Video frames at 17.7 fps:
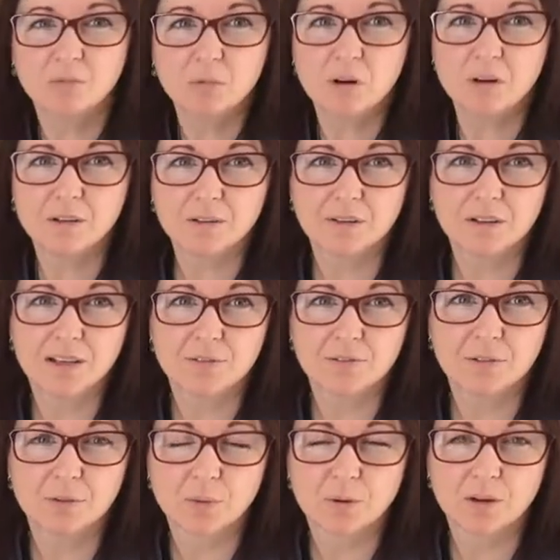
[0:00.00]
want
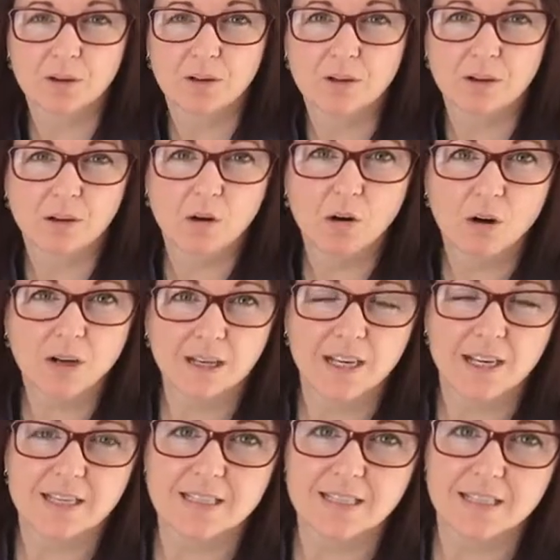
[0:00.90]
if you want to
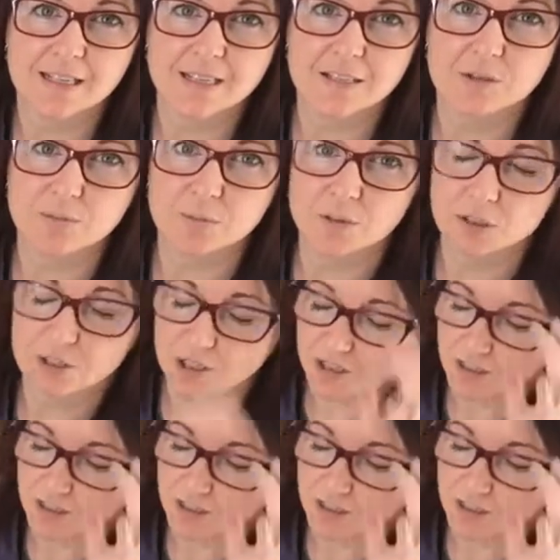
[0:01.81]
organize it as much